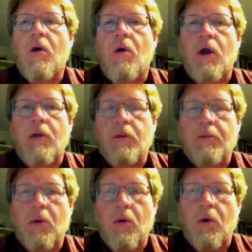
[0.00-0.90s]
or I
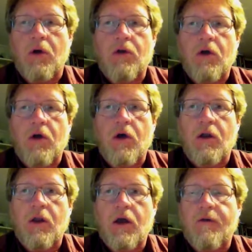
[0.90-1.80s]
report
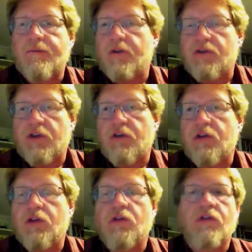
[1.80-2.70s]
on physics
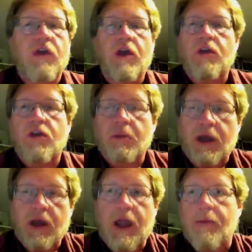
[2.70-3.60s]
students, and
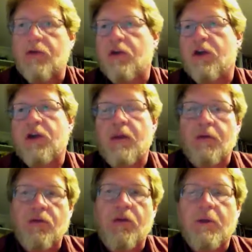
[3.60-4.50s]
somebody in chemistry does
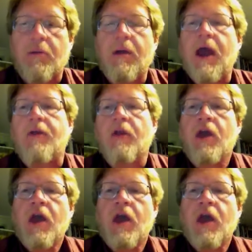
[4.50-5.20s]
chemistry, somebody in math,